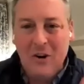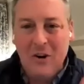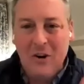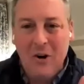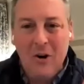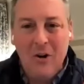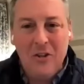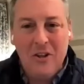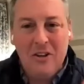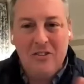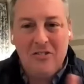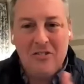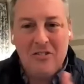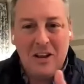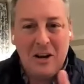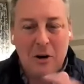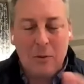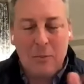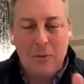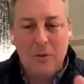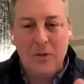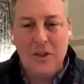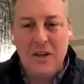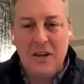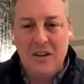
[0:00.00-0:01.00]
during all these
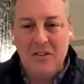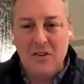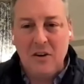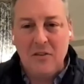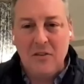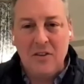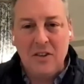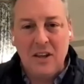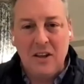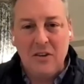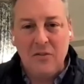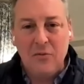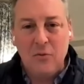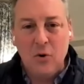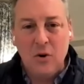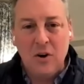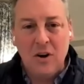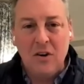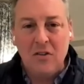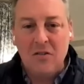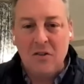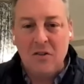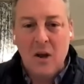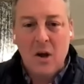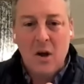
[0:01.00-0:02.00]
terrible things over the last
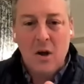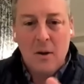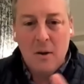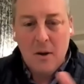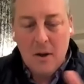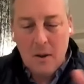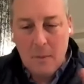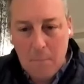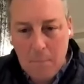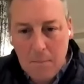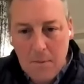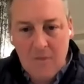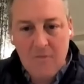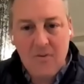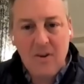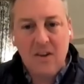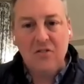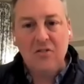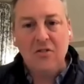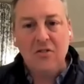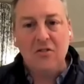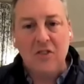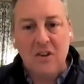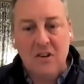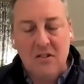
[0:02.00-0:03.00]
four years,
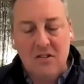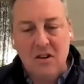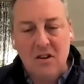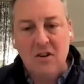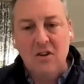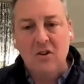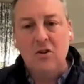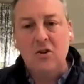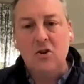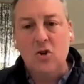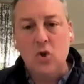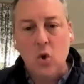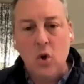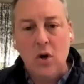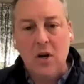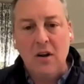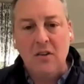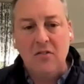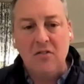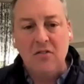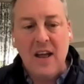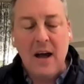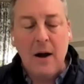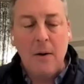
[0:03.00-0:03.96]
investors continue to join us.